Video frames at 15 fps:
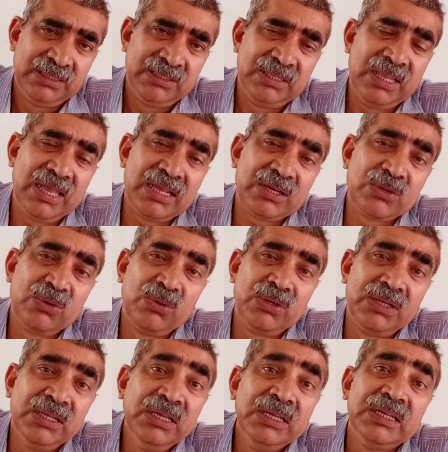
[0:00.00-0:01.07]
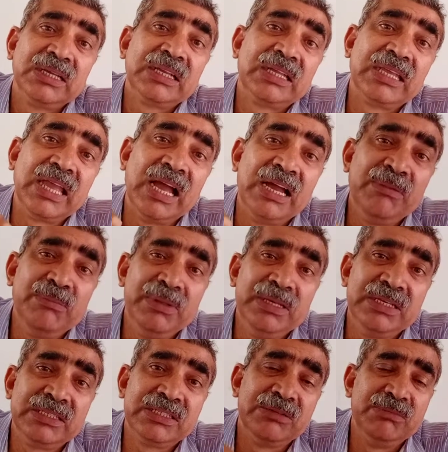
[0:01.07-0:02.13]
they are called
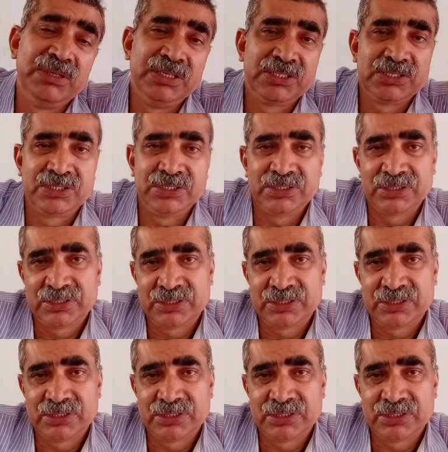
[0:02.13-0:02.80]
cabinet ministers.